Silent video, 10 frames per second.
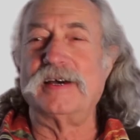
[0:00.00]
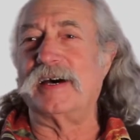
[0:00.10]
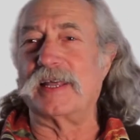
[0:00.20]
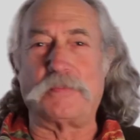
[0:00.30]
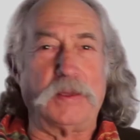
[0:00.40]

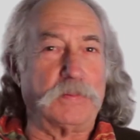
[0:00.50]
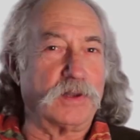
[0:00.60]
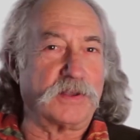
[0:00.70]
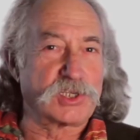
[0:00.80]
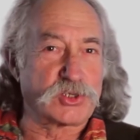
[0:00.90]
The
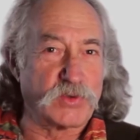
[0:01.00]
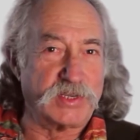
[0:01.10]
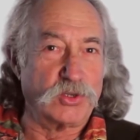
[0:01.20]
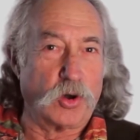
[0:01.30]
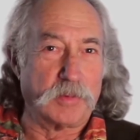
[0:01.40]
people on the
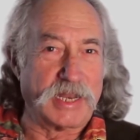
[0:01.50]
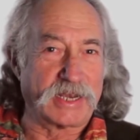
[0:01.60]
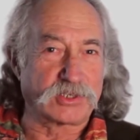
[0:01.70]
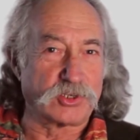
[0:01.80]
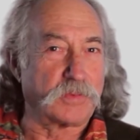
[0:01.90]
street know I'm an
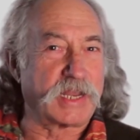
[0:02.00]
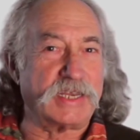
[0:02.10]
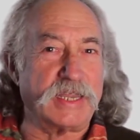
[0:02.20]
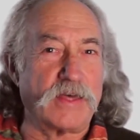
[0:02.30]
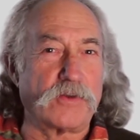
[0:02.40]
actor, but I
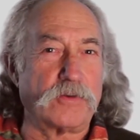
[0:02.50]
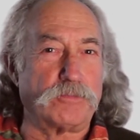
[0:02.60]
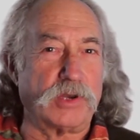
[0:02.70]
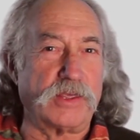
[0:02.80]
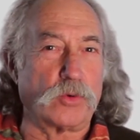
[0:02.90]
never
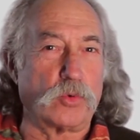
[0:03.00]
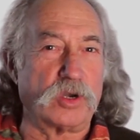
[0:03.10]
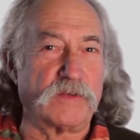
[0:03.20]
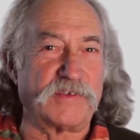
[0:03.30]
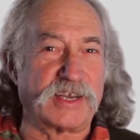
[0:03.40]
breathe a
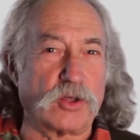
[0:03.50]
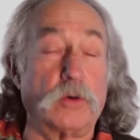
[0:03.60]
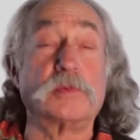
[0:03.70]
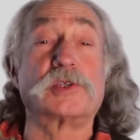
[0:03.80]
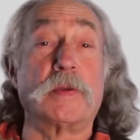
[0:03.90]
word of it at
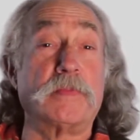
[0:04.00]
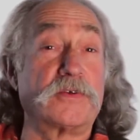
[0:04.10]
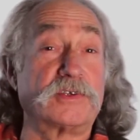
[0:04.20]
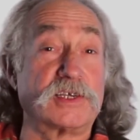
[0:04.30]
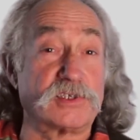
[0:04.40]
home, so my
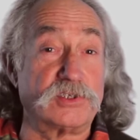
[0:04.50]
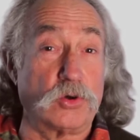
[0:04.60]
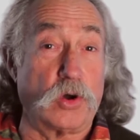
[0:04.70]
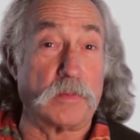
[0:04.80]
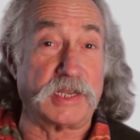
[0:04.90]
mother doesn't
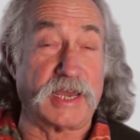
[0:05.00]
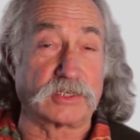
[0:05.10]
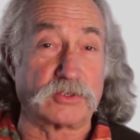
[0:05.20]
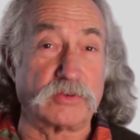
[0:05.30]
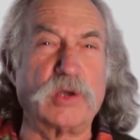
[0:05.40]
know I'm an
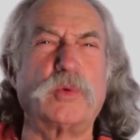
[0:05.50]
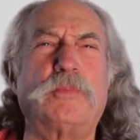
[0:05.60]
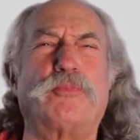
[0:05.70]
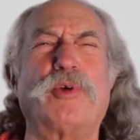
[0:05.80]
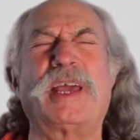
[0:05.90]
actor. It
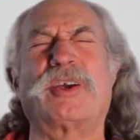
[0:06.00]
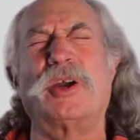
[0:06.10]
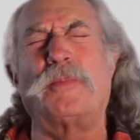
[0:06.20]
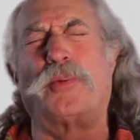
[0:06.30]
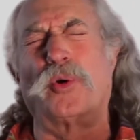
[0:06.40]
would break
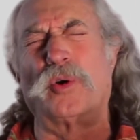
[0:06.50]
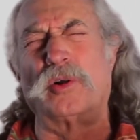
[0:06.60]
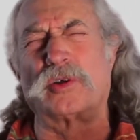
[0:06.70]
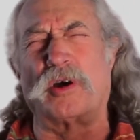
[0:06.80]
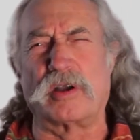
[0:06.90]
her poor
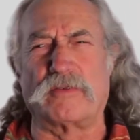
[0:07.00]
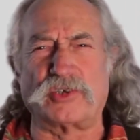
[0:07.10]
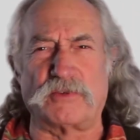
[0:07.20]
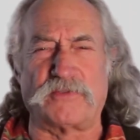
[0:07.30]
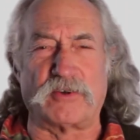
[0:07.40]
old heart if
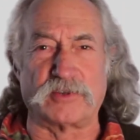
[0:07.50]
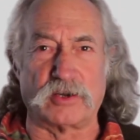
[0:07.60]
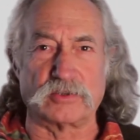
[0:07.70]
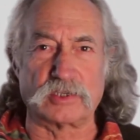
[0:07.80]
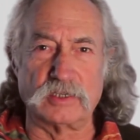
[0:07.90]
she found
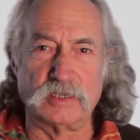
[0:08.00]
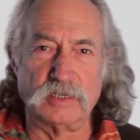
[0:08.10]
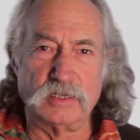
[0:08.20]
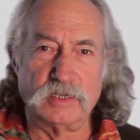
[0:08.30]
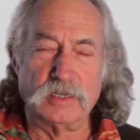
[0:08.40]
out.
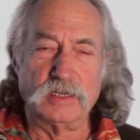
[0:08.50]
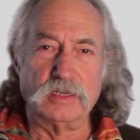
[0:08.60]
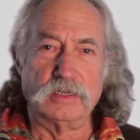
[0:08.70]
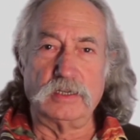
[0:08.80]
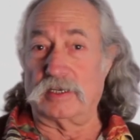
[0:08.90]

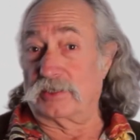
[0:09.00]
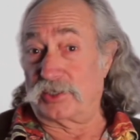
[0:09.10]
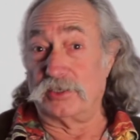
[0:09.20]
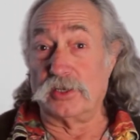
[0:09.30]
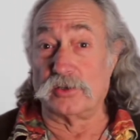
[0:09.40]

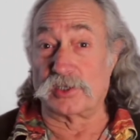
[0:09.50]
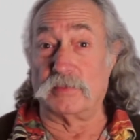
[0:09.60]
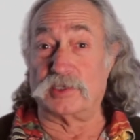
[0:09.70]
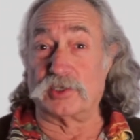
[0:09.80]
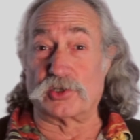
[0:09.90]
She knows
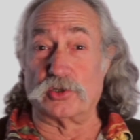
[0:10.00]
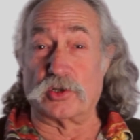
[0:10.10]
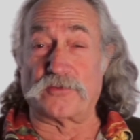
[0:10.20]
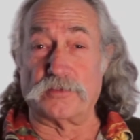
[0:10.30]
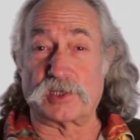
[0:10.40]
I'm a
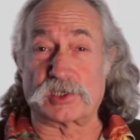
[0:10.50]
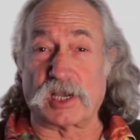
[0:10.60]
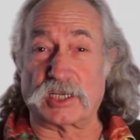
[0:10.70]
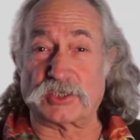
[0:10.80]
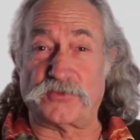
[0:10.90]
deserter from the
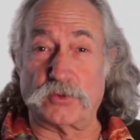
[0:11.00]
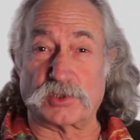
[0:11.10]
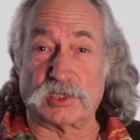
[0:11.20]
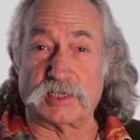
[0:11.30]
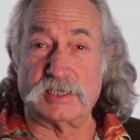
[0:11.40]
Scottish
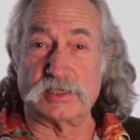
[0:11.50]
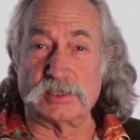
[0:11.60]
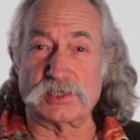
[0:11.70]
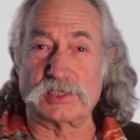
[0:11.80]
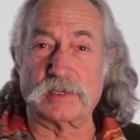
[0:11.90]

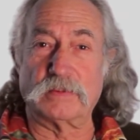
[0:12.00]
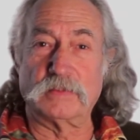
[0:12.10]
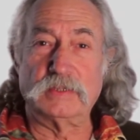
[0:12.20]
Fusiliers.